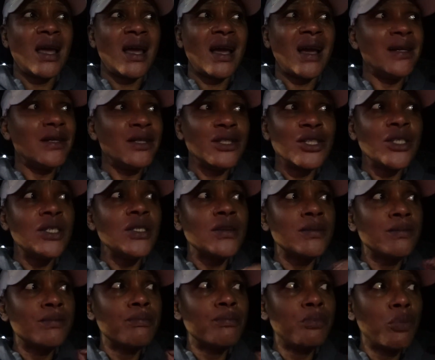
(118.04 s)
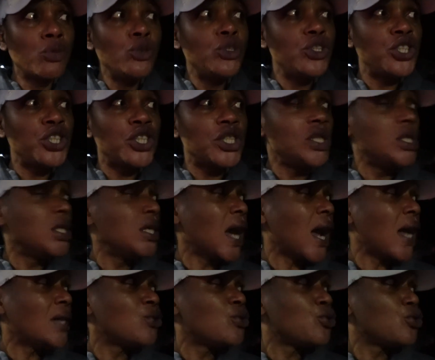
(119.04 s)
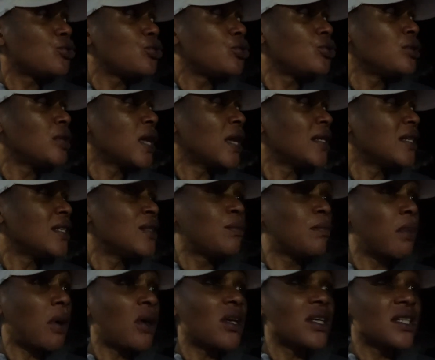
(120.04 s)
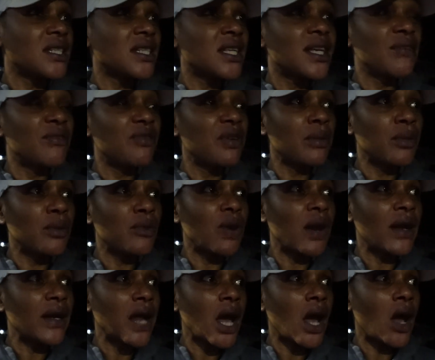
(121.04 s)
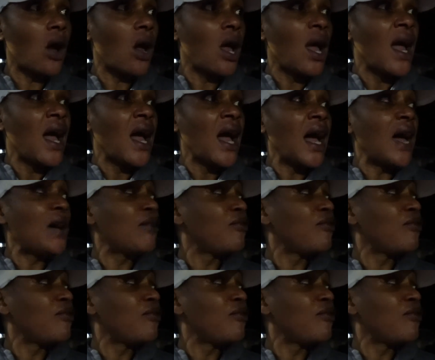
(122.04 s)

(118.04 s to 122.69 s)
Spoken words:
and this bushy attitude that this park is giving me right now, I